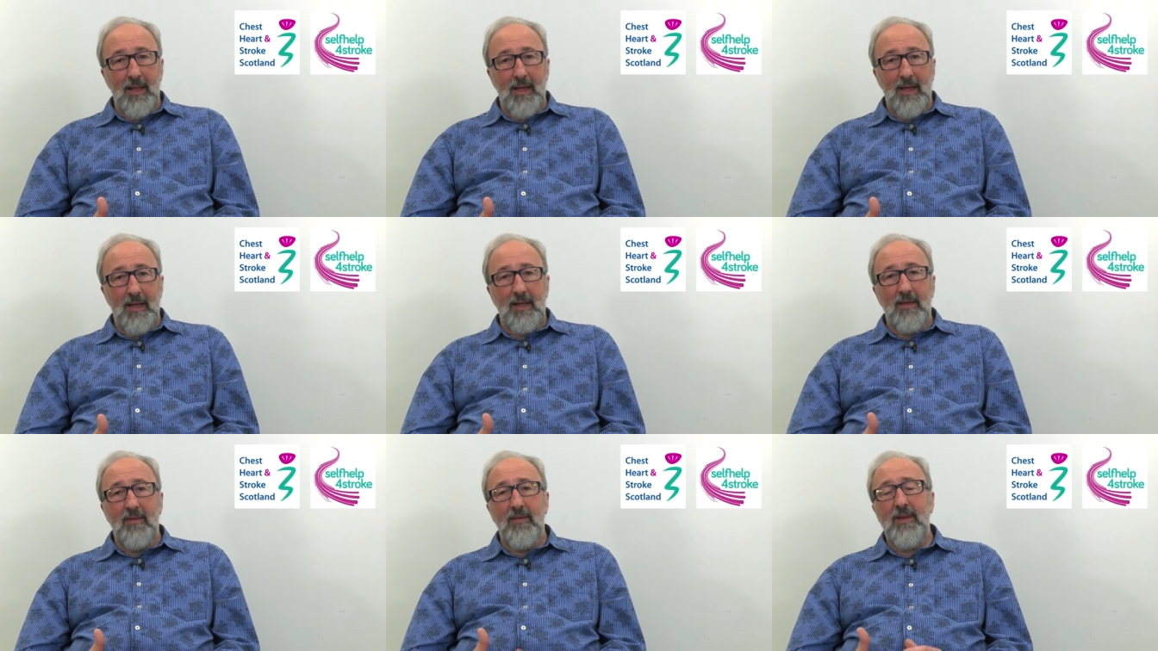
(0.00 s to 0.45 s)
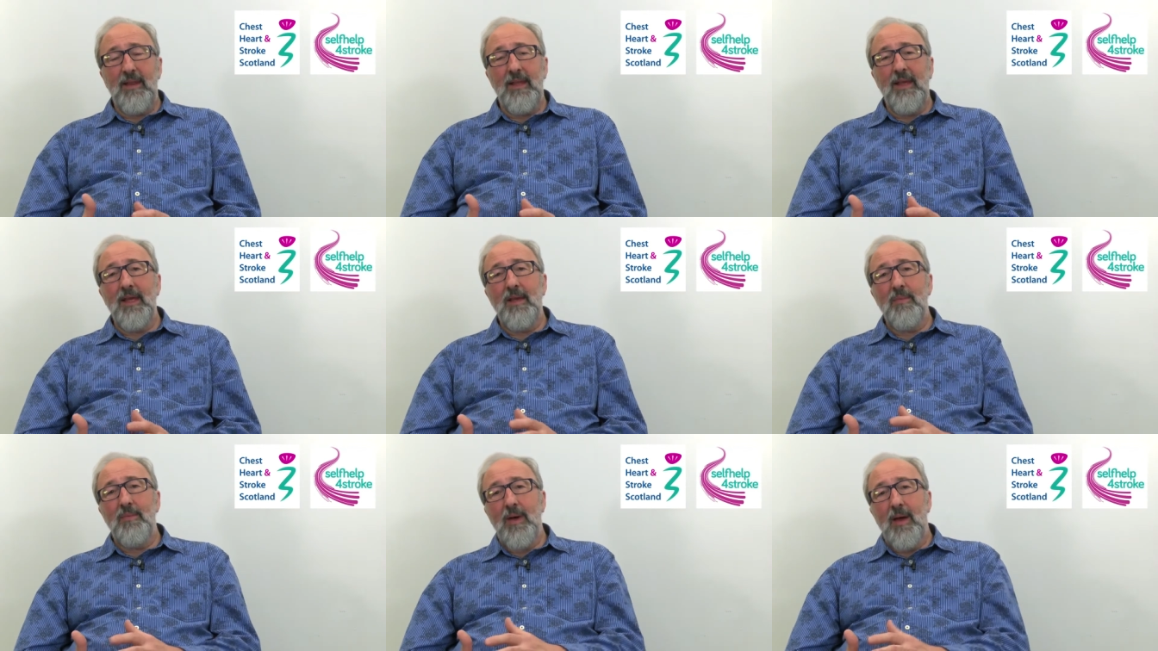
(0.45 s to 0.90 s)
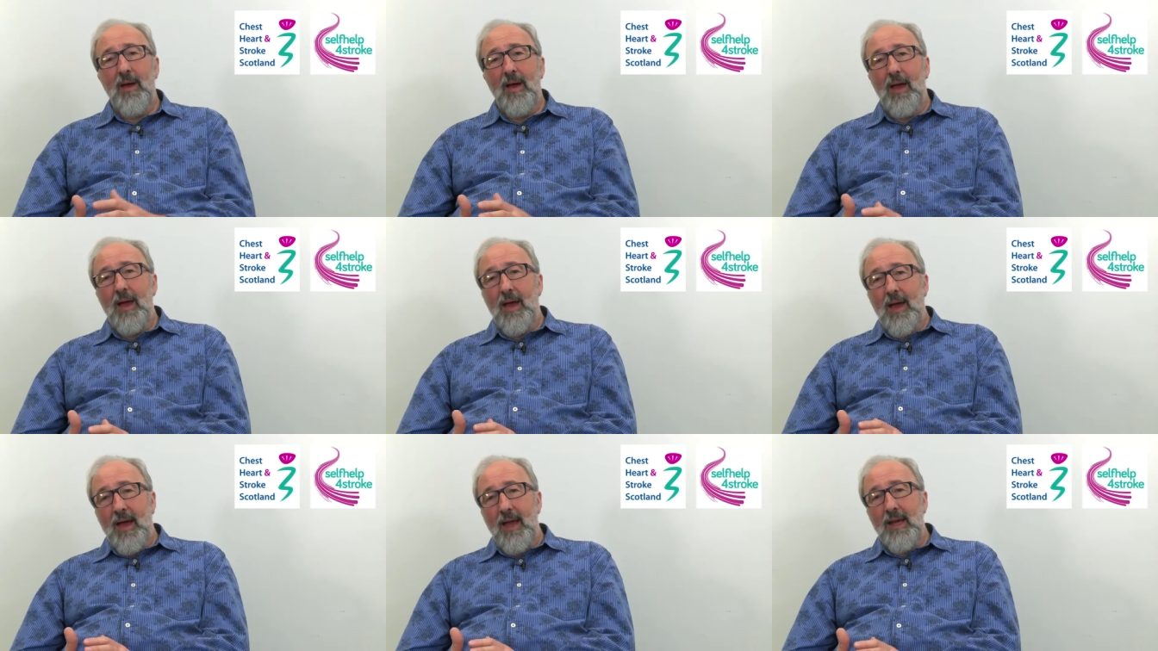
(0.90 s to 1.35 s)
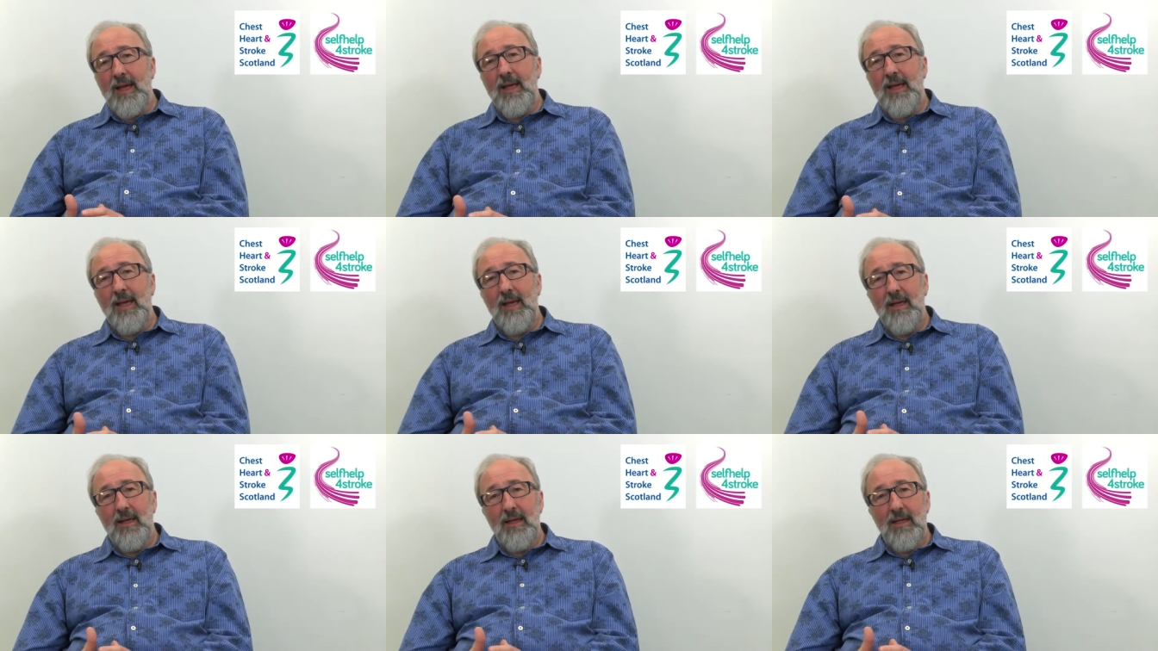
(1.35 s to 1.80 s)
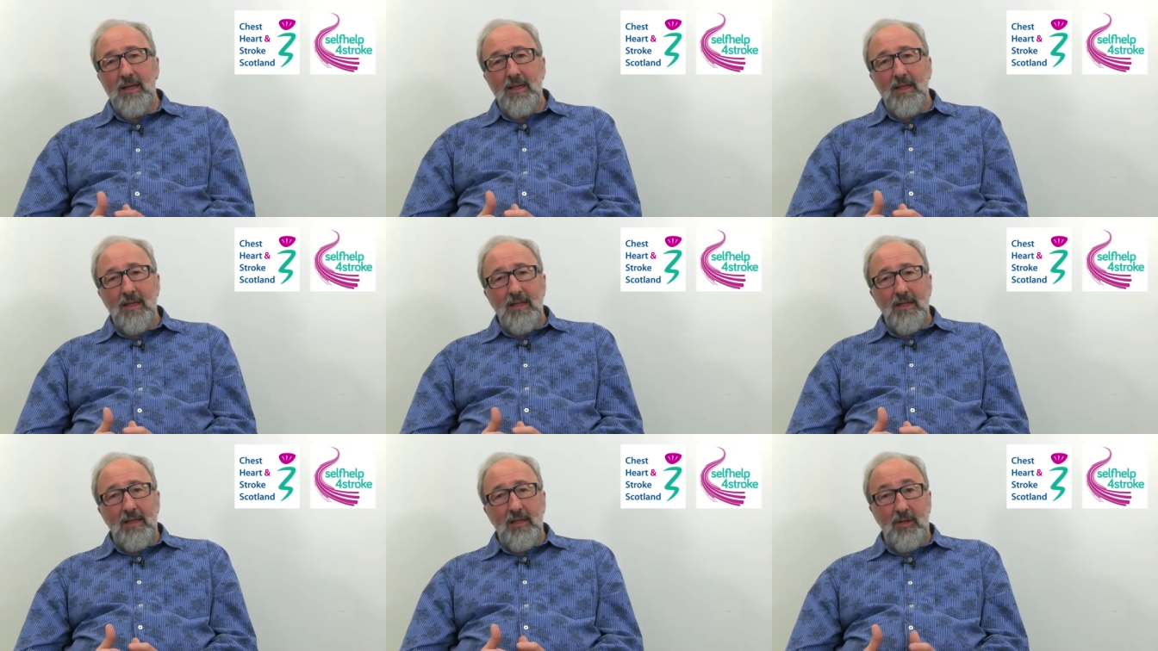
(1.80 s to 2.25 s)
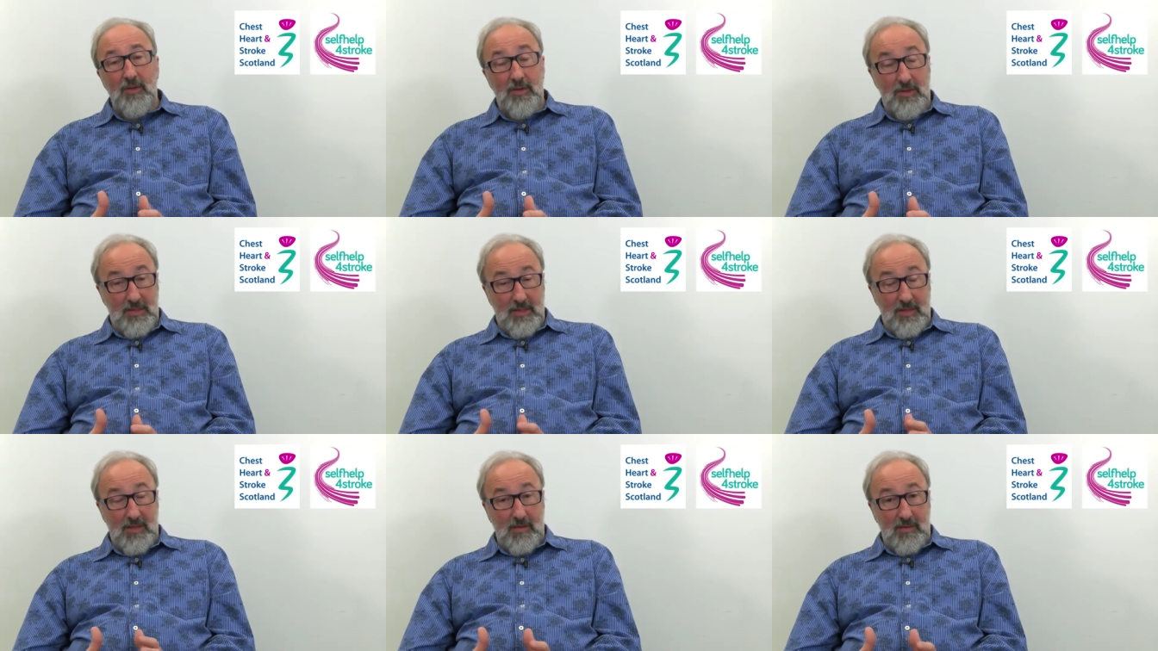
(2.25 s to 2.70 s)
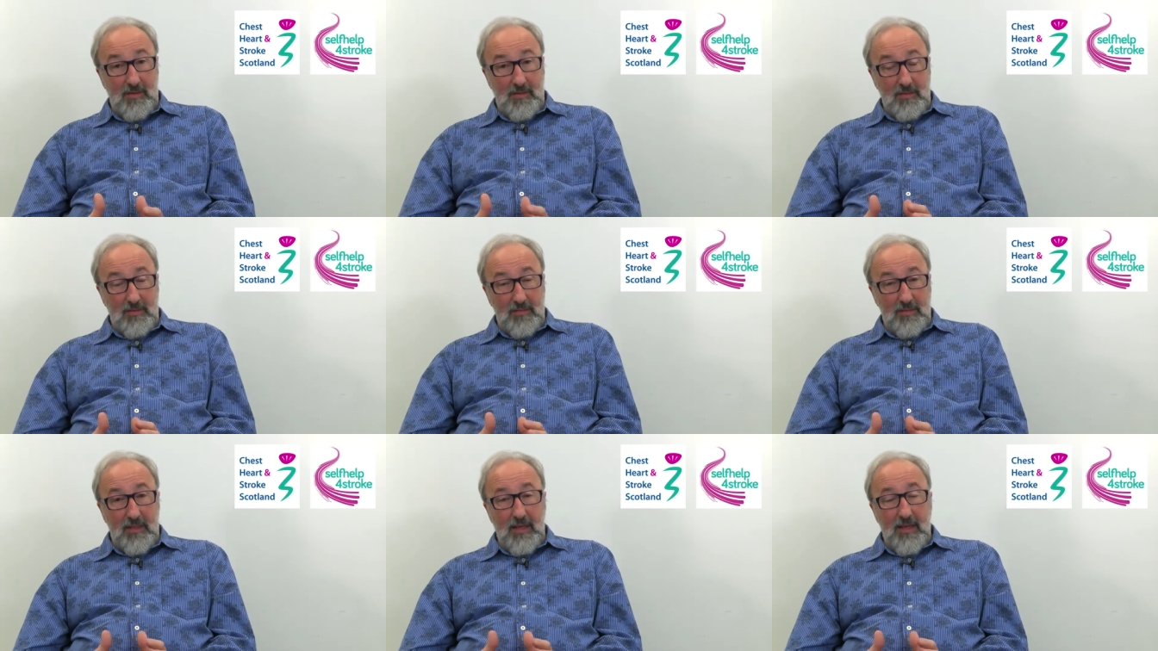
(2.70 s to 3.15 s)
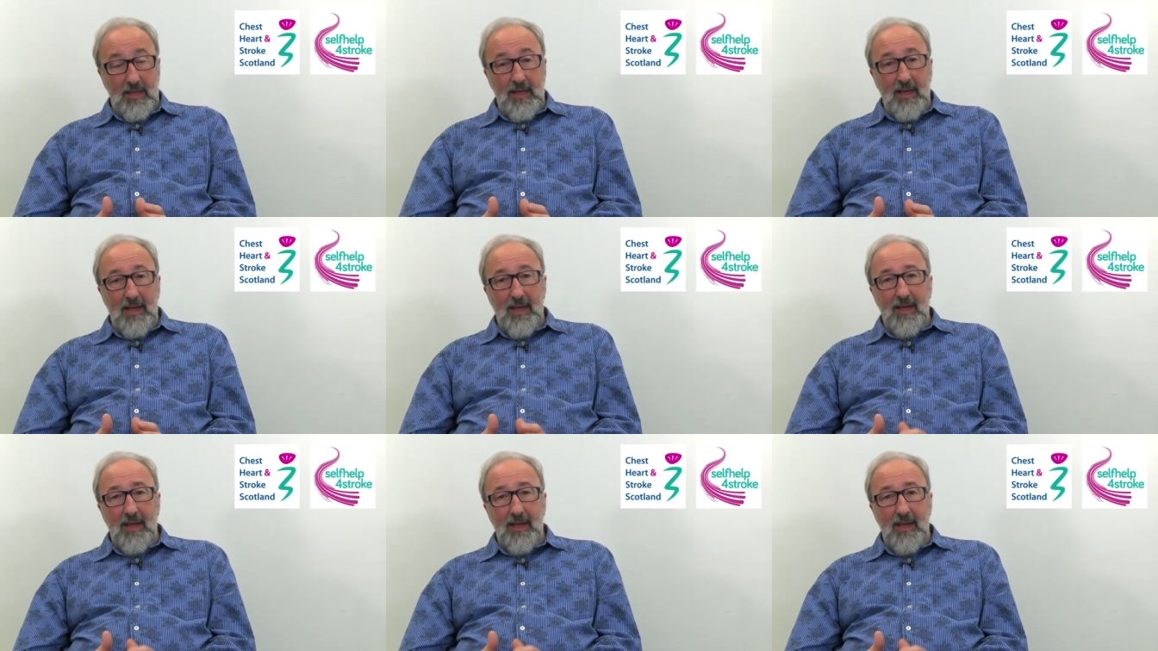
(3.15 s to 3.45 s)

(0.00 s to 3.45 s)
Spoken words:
And if you think about any new skill that you